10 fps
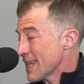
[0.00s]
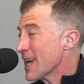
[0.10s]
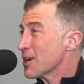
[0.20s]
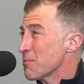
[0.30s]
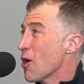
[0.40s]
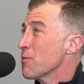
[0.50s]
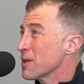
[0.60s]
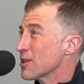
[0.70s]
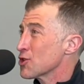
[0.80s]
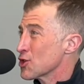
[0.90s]
Take a
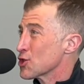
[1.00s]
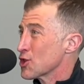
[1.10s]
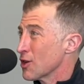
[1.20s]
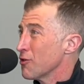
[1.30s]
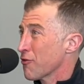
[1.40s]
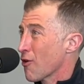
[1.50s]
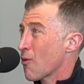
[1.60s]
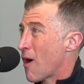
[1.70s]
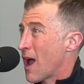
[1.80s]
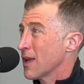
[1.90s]
moment and just chill for a
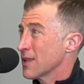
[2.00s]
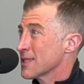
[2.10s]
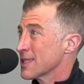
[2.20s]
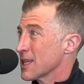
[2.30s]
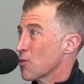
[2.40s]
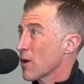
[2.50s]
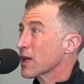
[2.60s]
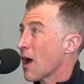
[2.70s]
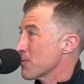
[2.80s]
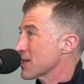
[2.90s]
while and see what
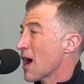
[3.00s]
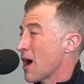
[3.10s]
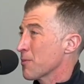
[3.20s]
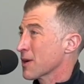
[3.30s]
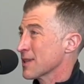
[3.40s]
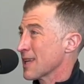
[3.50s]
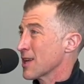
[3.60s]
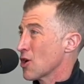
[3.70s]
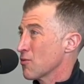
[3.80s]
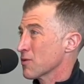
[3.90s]
comes up. Because
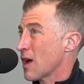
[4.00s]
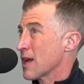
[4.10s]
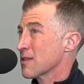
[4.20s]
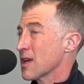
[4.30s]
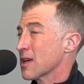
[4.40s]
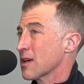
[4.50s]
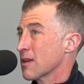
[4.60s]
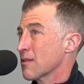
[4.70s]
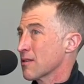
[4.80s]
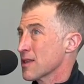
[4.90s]
I think
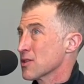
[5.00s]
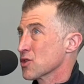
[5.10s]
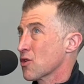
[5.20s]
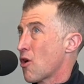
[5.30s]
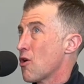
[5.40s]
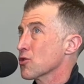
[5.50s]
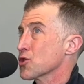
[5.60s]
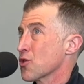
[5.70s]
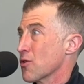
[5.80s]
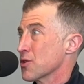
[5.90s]
this
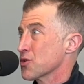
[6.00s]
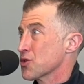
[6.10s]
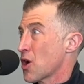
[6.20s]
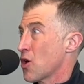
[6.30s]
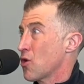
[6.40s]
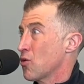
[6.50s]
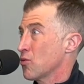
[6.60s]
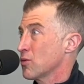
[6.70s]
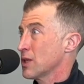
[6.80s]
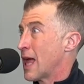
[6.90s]
culture is so
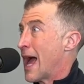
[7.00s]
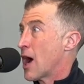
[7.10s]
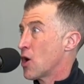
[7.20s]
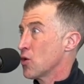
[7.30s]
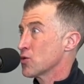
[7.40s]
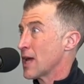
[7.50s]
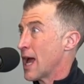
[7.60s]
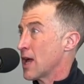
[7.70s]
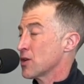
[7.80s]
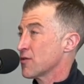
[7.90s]
loud
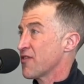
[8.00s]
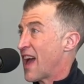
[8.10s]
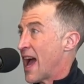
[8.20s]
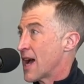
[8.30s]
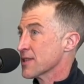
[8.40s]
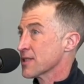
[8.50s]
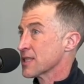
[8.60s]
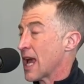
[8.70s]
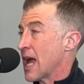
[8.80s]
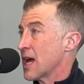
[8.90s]
and
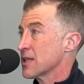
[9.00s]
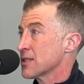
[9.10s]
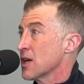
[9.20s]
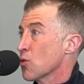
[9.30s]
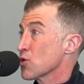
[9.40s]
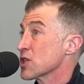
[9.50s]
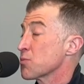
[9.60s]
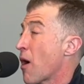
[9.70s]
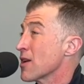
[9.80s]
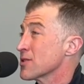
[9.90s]
fast, and
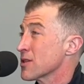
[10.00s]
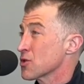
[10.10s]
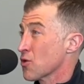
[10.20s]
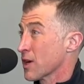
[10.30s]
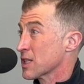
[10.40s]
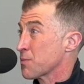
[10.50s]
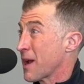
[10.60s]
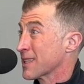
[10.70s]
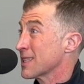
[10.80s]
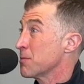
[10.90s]
responses are
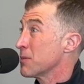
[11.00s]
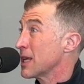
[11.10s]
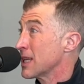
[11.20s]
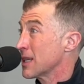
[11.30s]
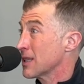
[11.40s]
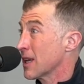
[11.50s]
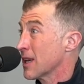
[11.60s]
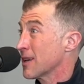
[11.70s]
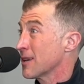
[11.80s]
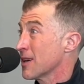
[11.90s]
expected immediately.